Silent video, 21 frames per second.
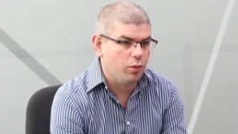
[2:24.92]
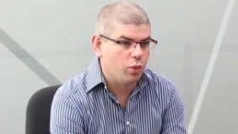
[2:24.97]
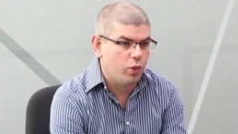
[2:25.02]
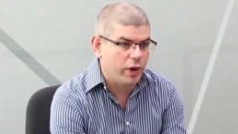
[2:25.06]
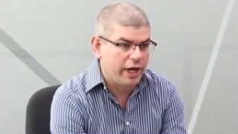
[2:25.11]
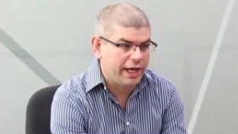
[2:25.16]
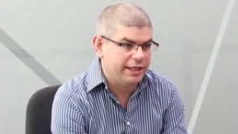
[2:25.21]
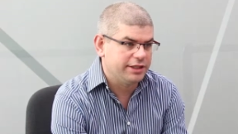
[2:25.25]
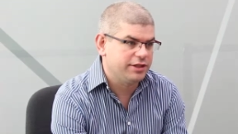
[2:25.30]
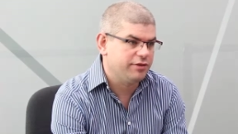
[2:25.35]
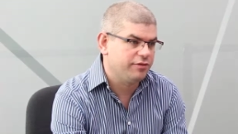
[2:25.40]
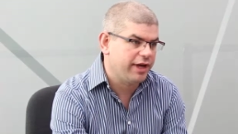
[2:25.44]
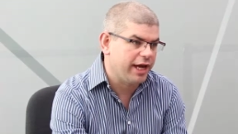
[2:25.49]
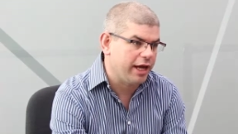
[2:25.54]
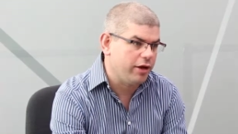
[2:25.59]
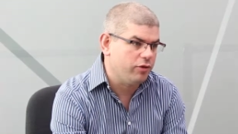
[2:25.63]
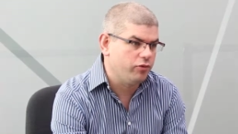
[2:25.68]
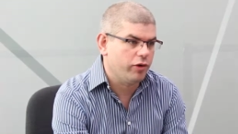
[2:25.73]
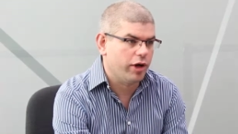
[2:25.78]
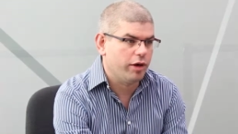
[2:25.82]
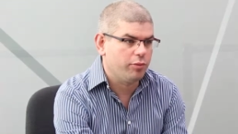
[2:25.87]
ways of
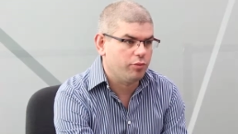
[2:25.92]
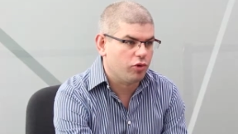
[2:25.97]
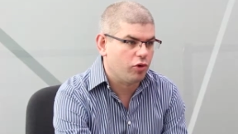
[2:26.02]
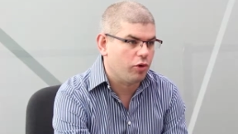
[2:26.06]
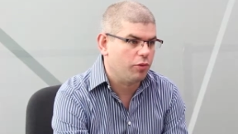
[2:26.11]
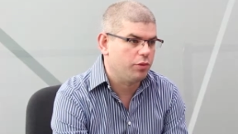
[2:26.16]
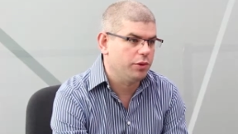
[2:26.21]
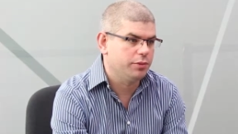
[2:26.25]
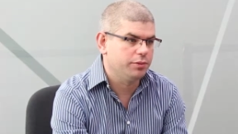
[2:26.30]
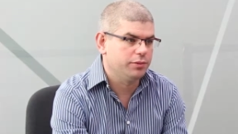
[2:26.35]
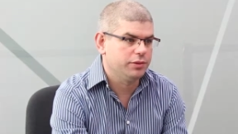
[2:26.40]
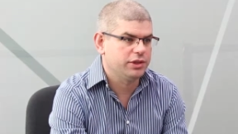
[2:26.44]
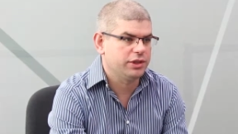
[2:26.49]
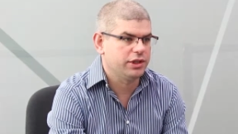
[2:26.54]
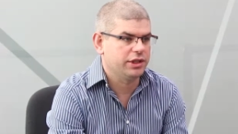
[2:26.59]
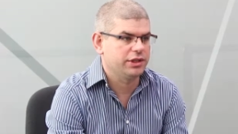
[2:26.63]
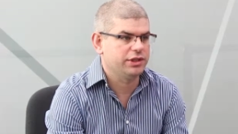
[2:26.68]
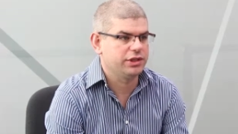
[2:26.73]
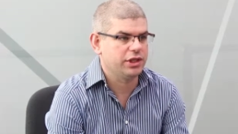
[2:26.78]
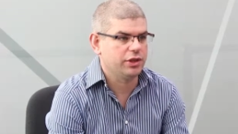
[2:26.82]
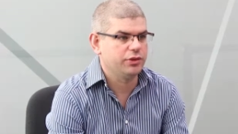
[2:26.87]
getting around problems
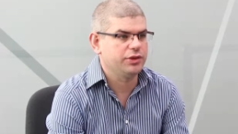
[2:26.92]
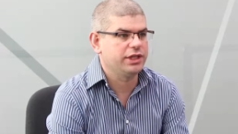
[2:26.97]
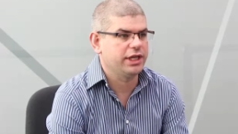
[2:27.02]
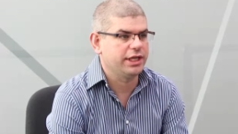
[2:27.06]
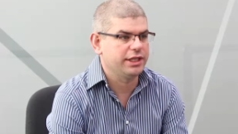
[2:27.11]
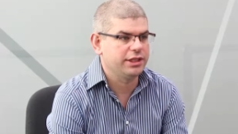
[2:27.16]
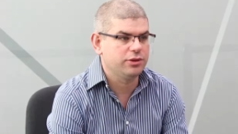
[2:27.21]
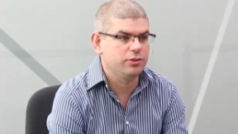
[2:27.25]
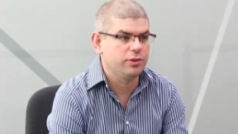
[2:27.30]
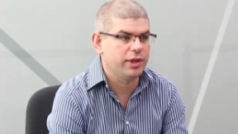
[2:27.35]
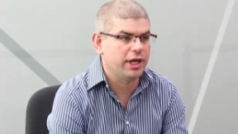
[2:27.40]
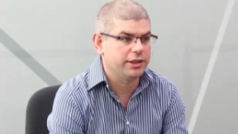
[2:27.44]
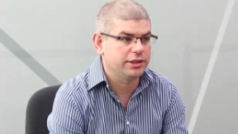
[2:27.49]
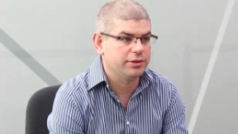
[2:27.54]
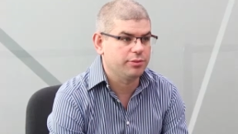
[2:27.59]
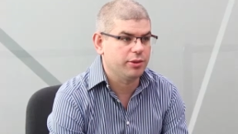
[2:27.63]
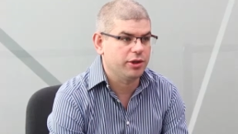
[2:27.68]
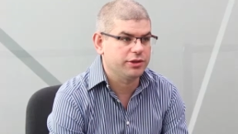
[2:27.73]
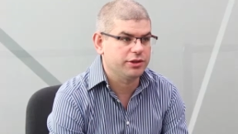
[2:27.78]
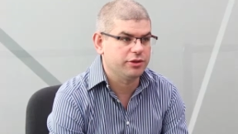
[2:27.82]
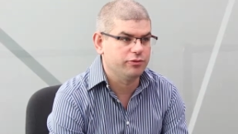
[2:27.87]
associated with
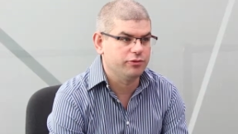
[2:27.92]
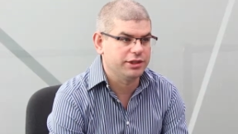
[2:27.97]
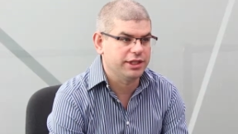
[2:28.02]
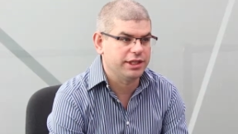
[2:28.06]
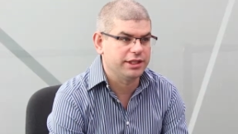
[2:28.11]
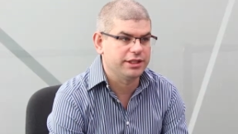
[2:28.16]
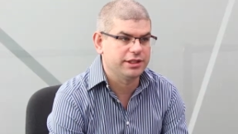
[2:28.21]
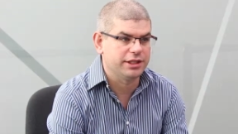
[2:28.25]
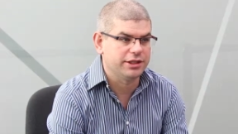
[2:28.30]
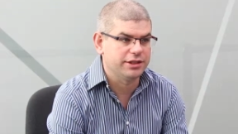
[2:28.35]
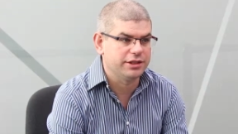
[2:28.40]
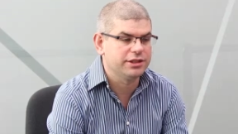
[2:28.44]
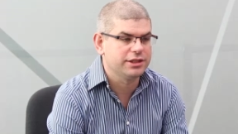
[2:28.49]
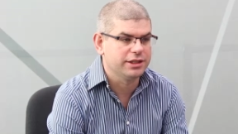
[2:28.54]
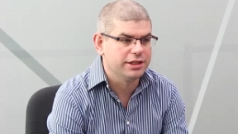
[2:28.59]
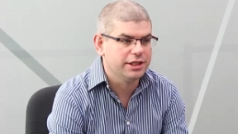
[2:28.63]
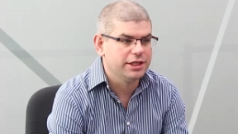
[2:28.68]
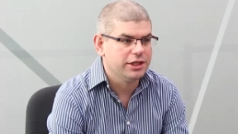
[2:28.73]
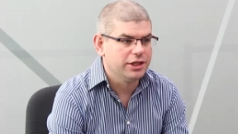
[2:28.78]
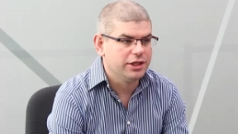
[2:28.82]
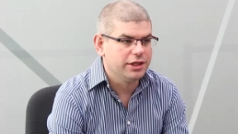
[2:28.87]
antibiotic resistance.
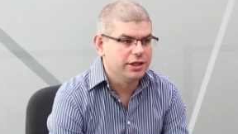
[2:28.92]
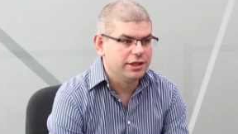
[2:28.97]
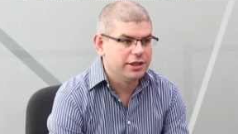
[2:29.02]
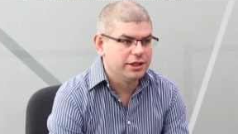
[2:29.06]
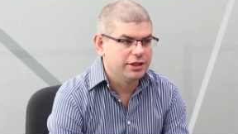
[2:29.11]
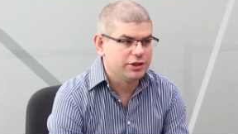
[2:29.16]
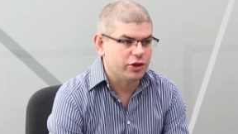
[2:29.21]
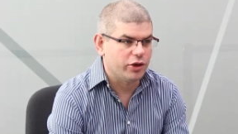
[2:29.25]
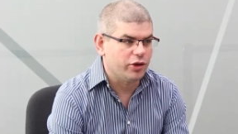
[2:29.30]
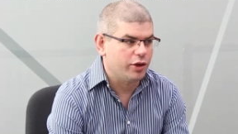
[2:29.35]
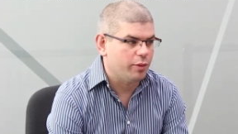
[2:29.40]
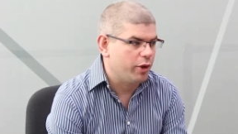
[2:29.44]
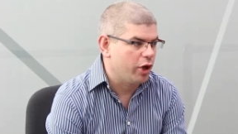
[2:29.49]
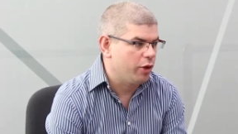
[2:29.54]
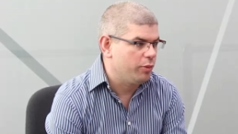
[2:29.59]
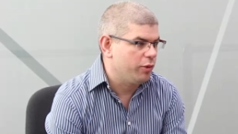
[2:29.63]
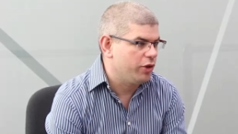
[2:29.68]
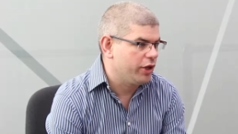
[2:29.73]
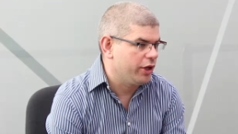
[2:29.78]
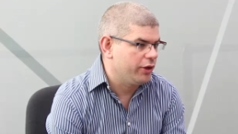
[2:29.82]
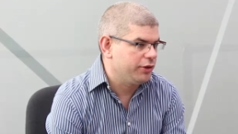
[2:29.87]
So at the
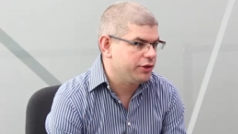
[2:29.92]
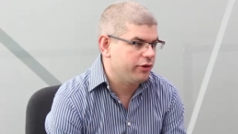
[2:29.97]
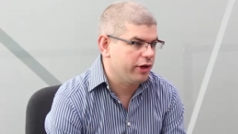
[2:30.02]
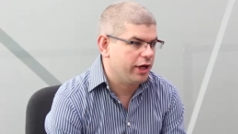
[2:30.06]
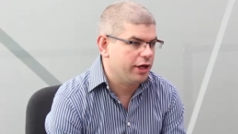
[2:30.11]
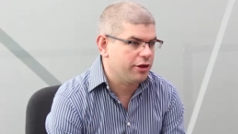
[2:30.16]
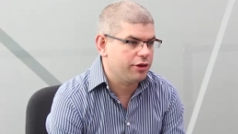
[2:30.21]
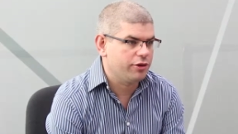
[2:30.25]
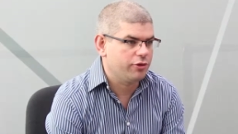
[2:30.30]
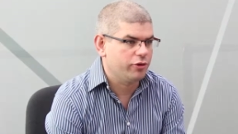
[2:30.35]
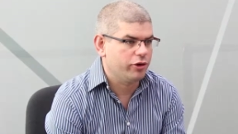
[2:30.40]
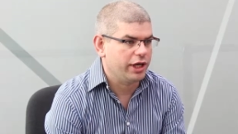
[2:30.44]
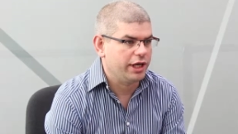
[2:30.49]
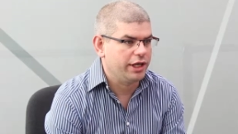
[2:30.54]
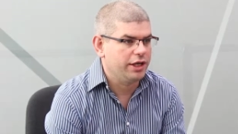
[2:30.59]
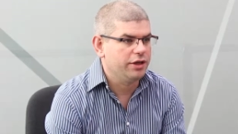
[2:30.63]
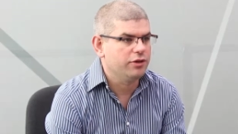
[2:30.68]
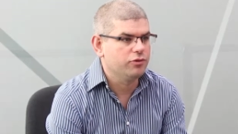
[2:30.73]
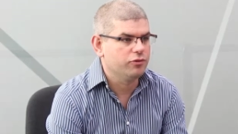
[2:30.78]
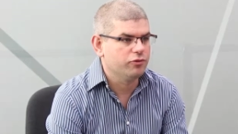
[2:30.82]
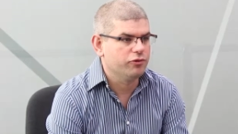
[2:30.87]
moment, those are our three
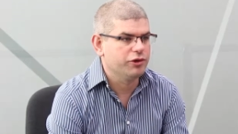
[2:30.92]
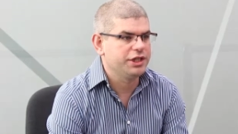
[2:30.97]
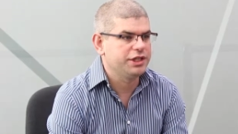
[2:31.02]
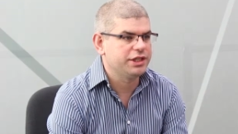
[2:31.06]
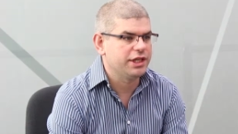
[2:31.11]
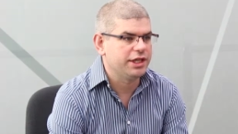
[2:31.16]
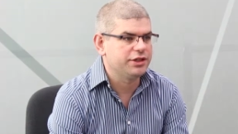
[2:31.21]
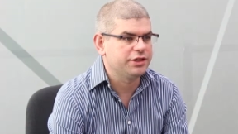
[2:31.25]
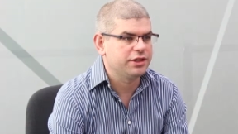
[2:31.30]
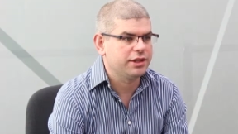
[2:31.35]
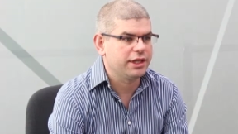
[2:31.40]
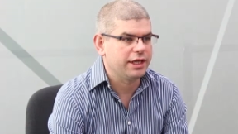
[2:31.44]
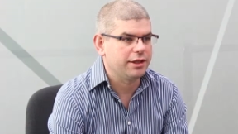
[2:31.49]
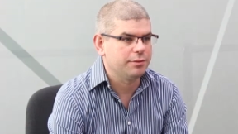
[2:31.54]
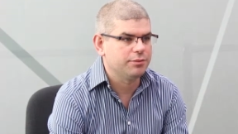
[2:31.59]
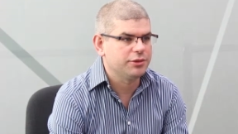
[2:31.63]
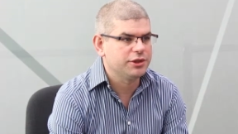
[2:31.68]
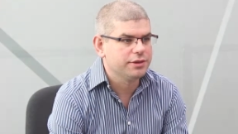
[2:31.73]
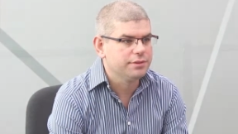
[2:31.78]
research themes.